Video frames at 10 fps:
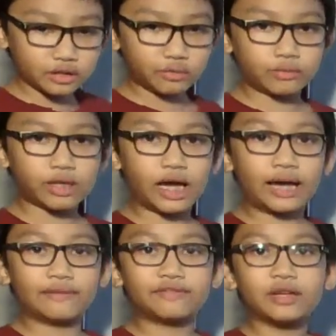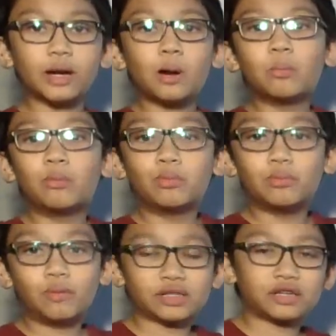we have
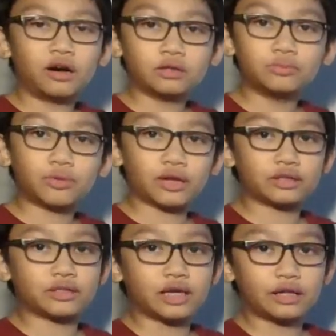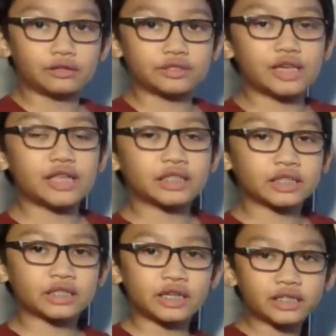what's called Braille cells, and
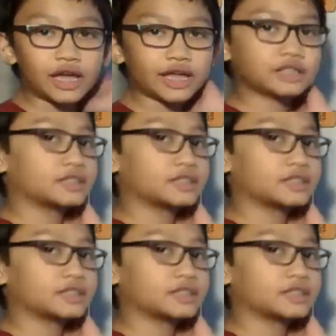it contains